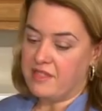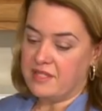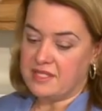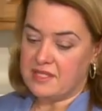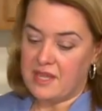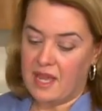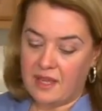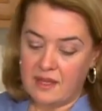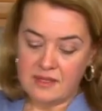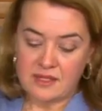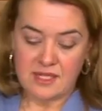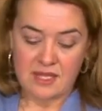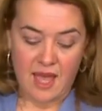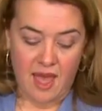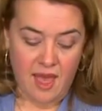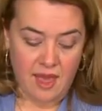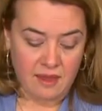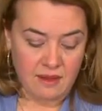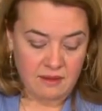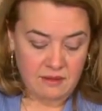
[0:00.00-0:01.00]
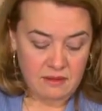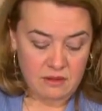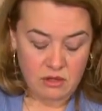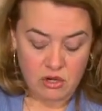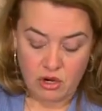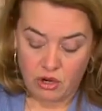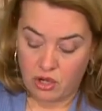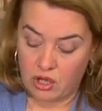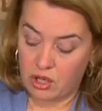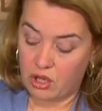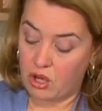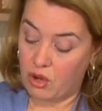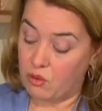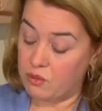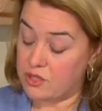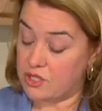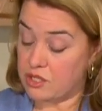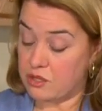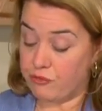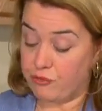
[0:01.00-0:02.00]
the second day, you're going to
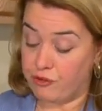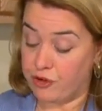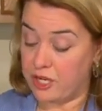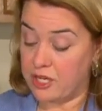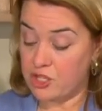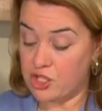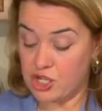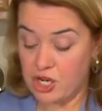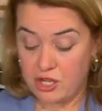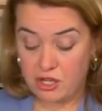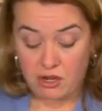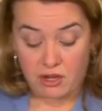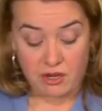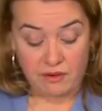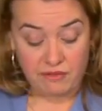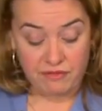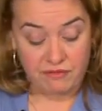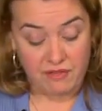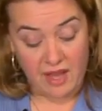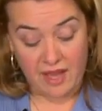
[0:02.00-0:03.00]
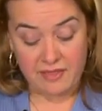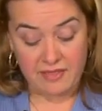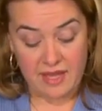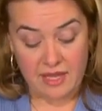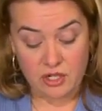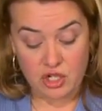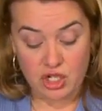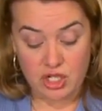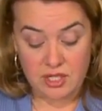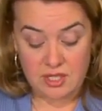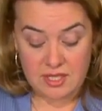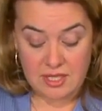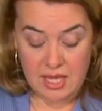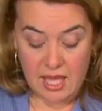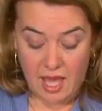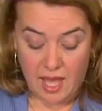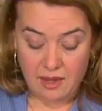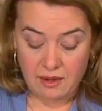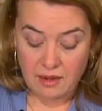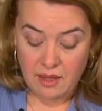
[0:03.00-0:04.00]
go into the fridge and you're going to find that cheese
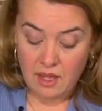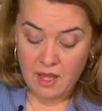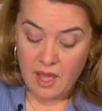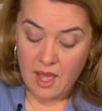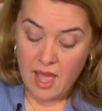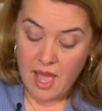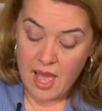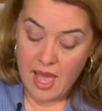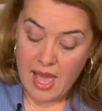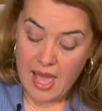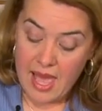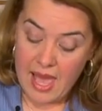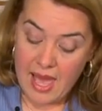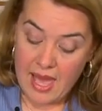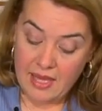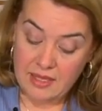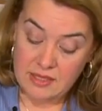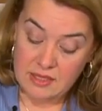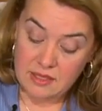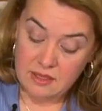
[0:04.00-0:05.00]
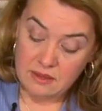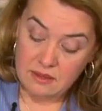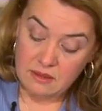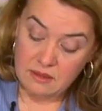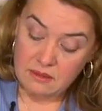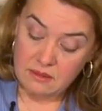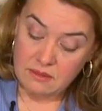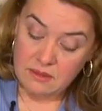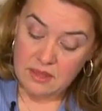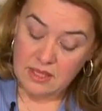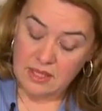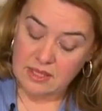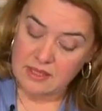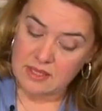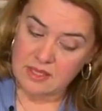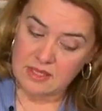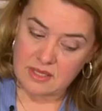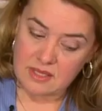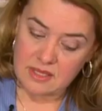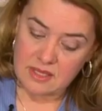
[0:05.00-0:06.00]
again. And the
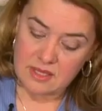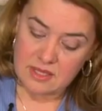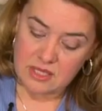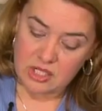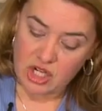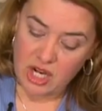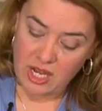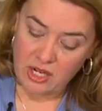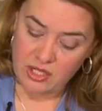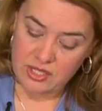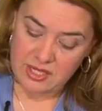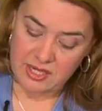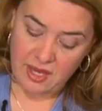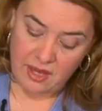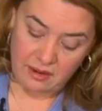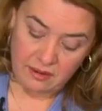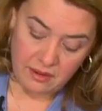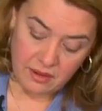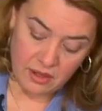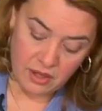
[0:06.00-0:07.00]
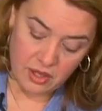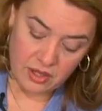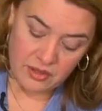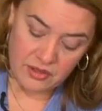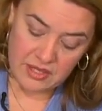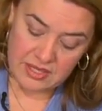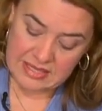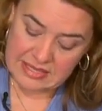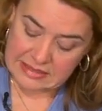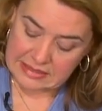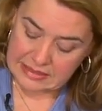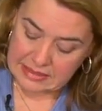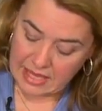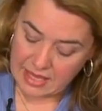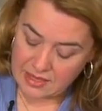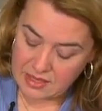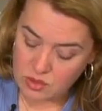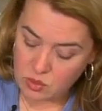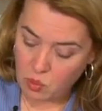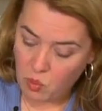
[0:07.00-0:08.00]
consistency has changed again. There's
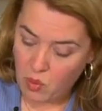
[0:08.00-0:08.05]
less